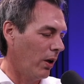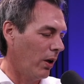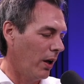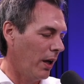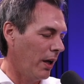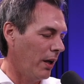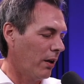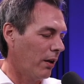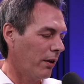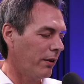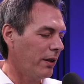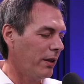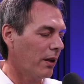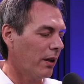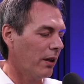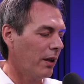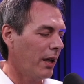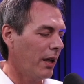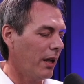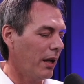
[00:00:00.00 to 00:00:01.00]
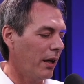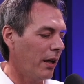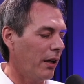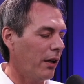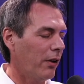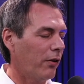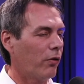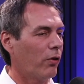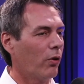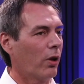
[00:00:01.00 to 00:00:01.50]
in our DNA, it
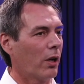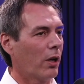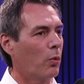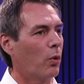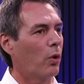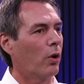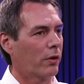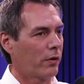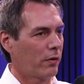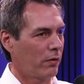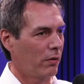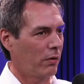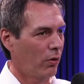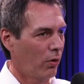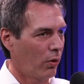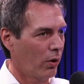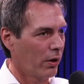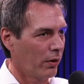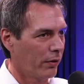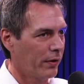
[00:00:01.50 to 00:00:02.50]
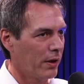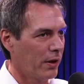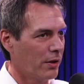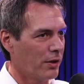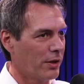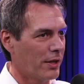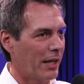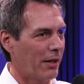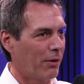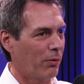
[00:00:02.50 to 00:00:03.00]
is to reward loyalty in
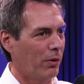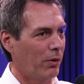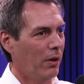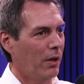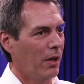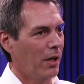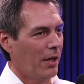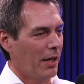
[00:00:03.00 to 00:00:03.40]
general.